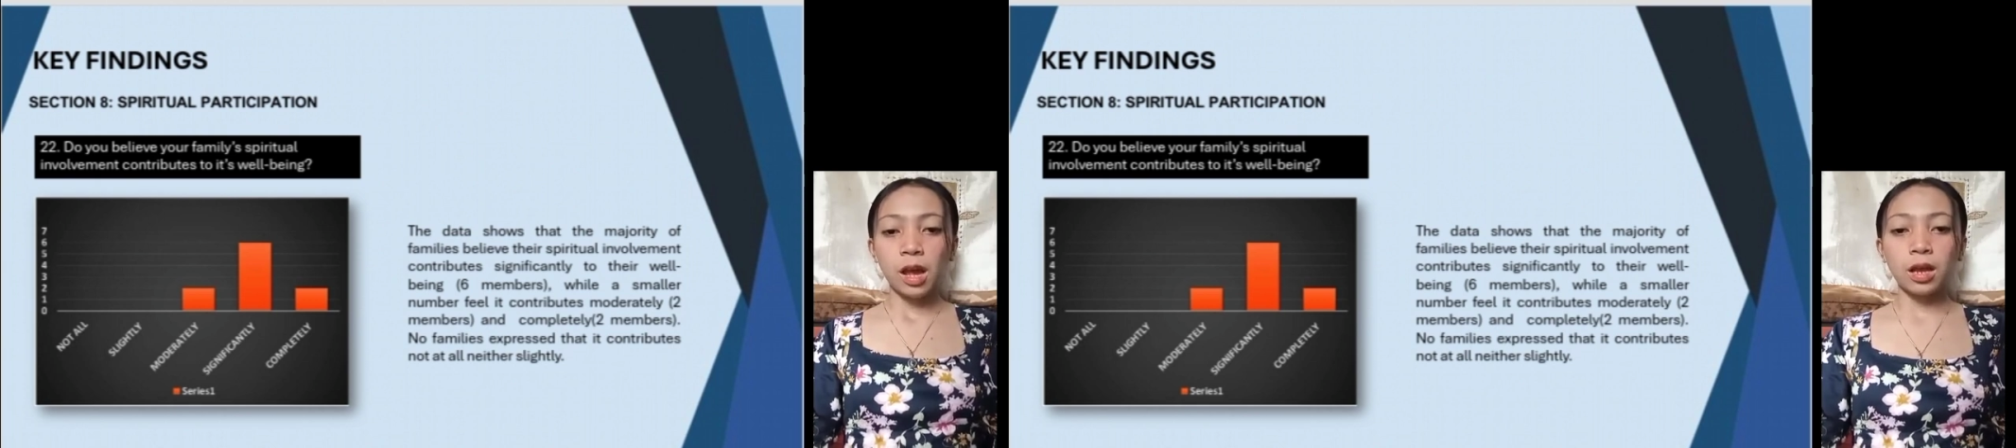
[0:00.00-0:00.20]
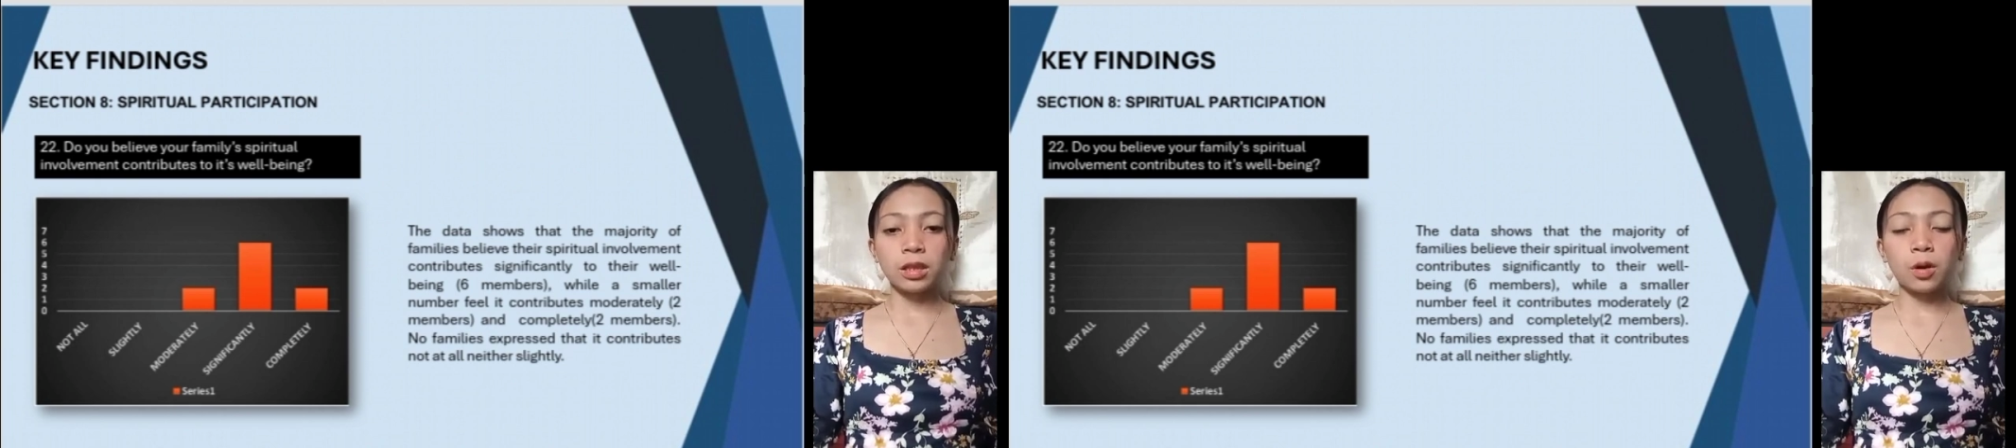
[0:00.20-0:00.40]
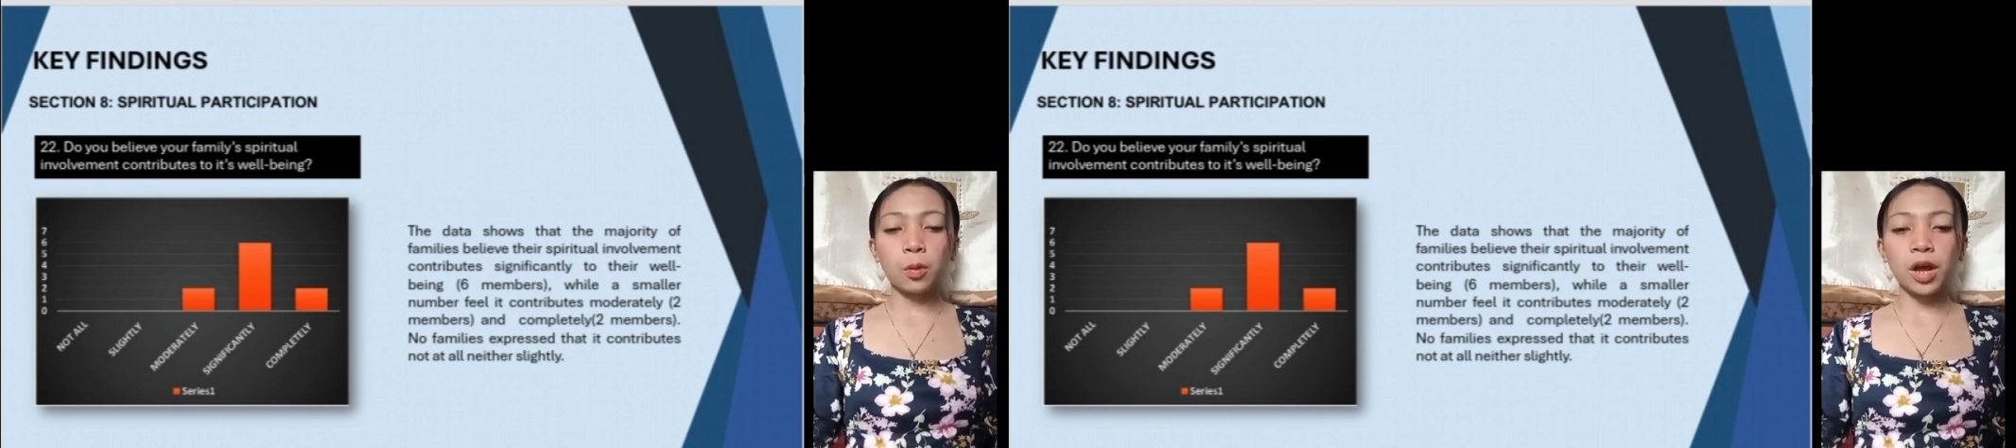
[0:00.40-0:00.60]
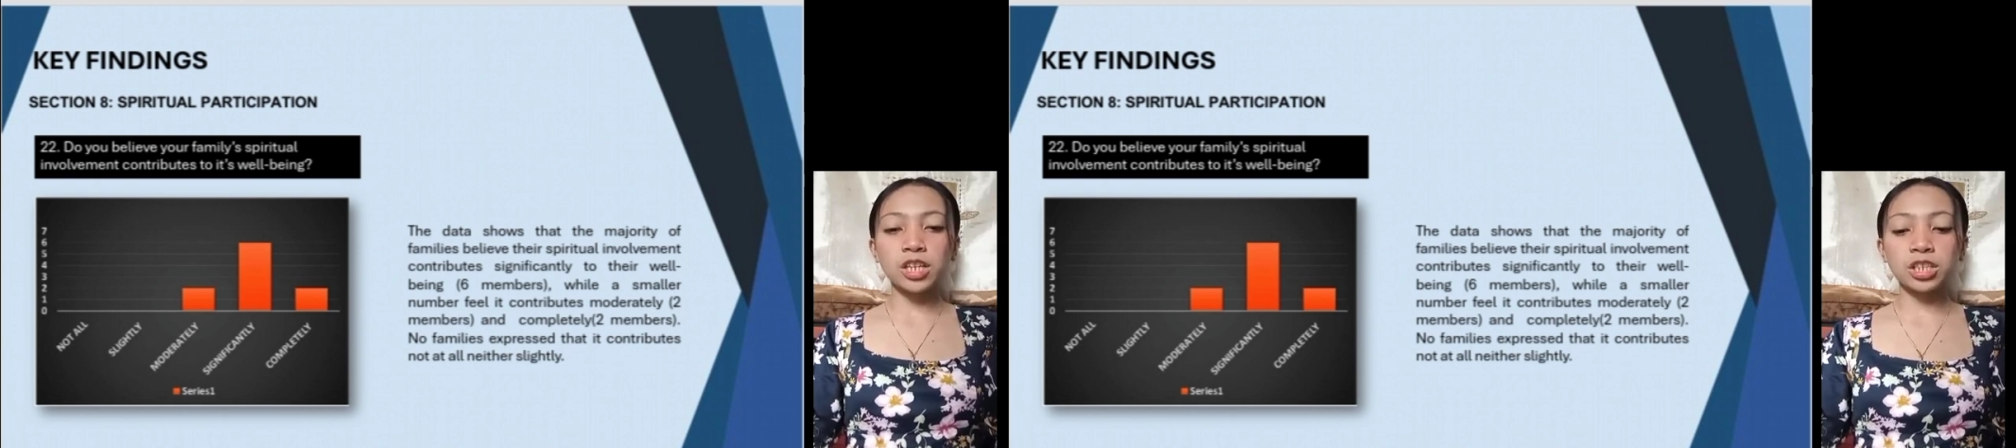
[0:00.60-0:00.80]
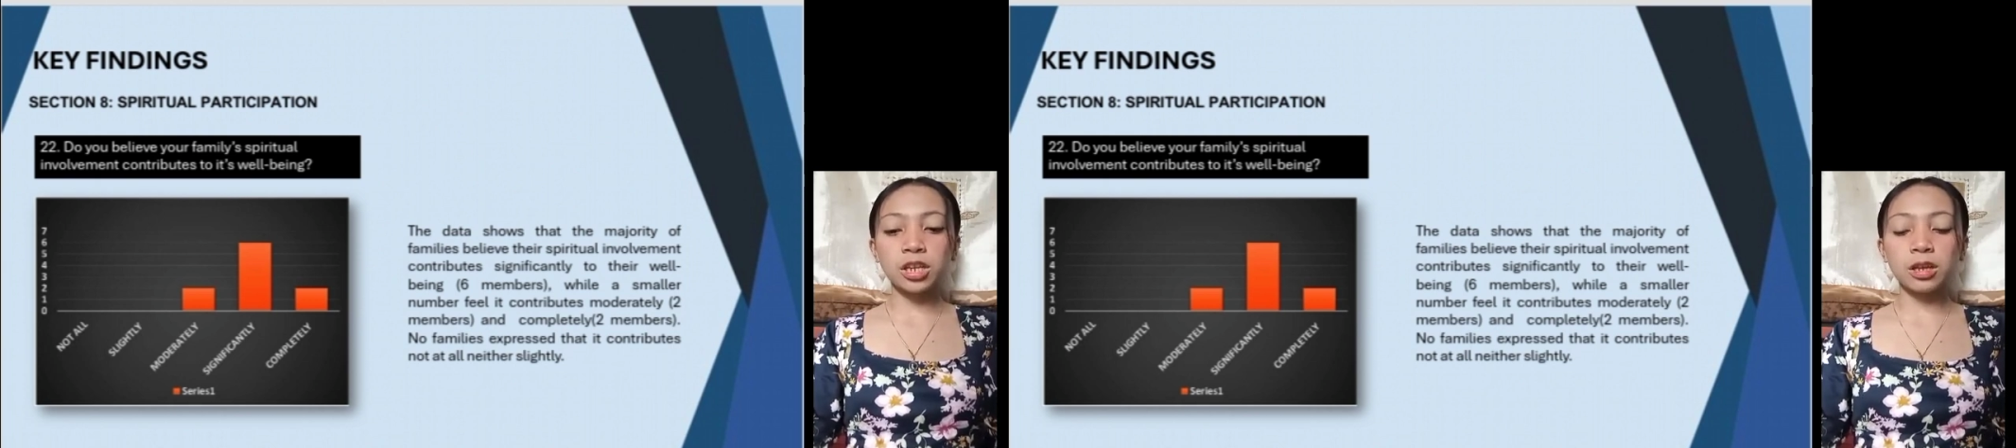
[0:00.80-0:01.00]
in the
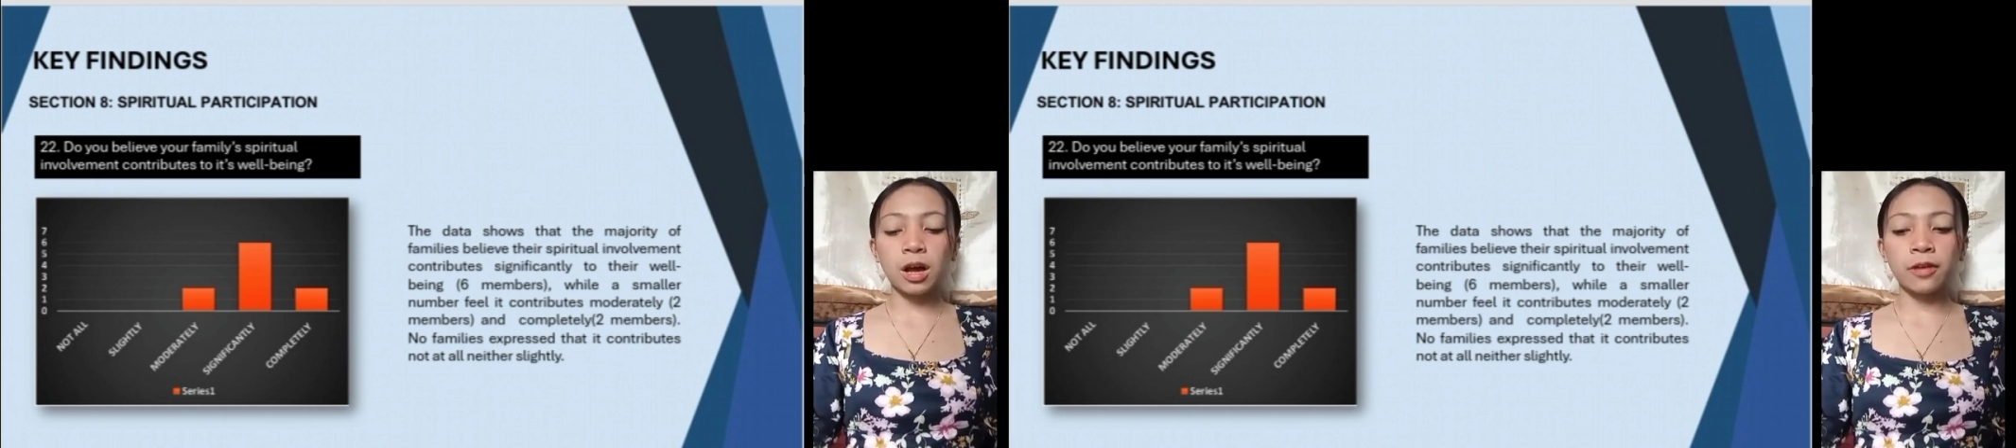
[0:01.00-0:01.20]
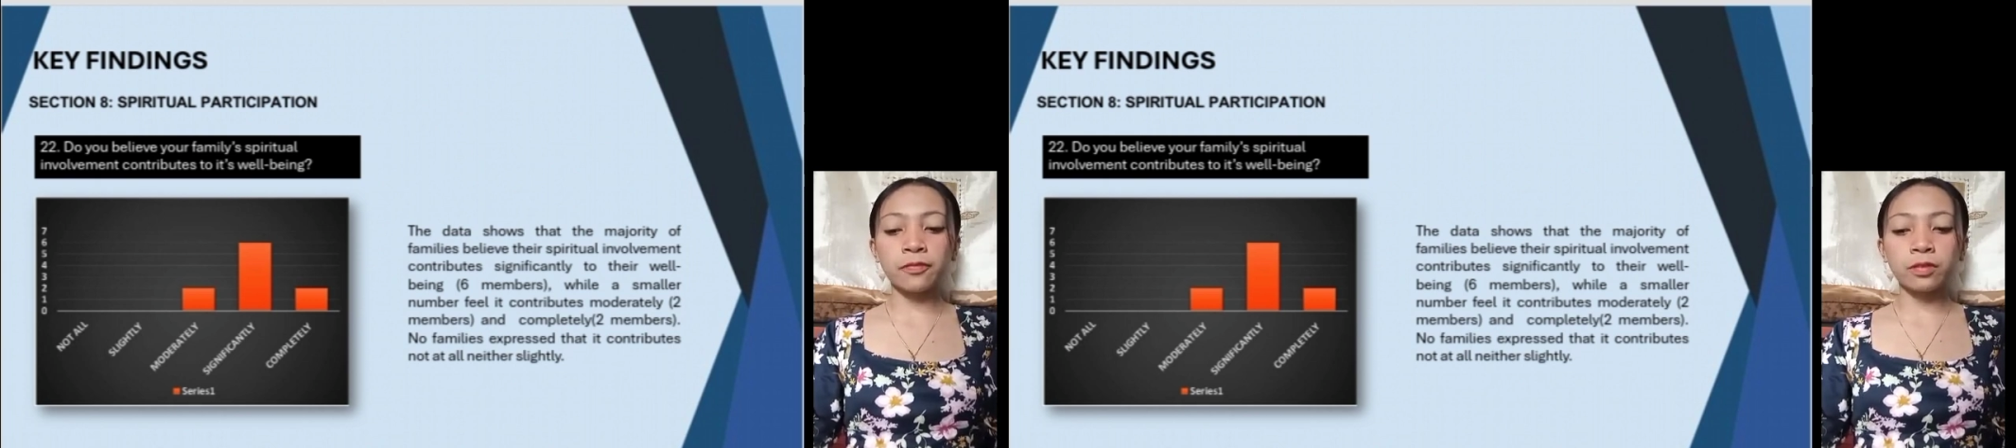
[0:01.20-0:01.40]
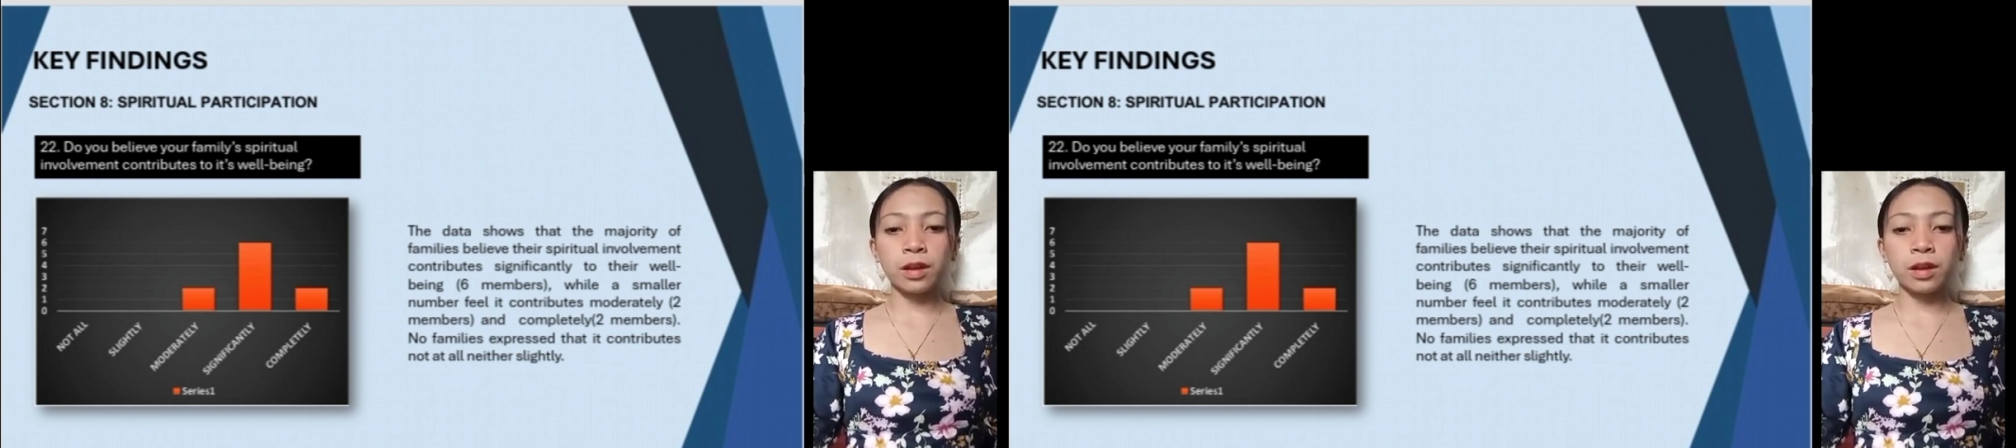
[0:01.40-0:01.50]
question of